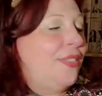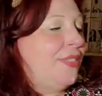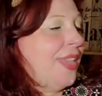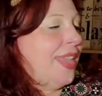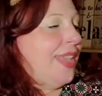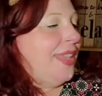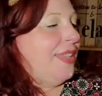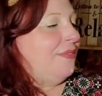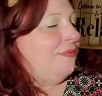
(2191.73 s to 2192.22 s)

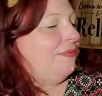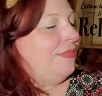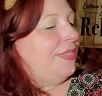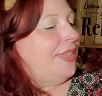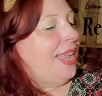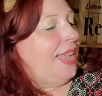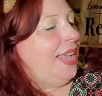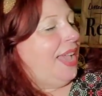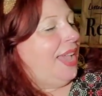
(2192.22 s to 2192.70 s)
They,
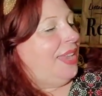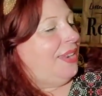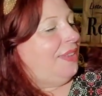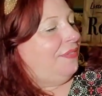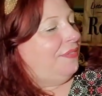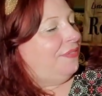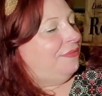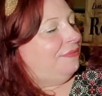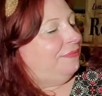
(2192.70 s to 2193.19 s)
they kind
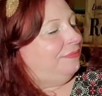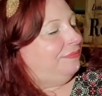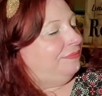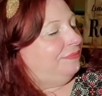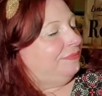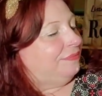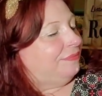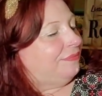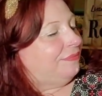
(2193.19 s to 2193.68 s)
of
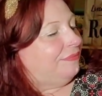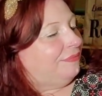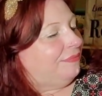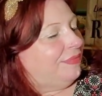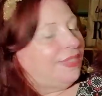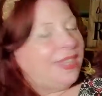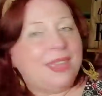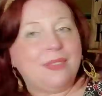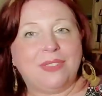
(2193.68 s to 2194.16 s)

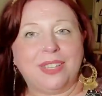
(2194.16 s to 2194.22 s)
they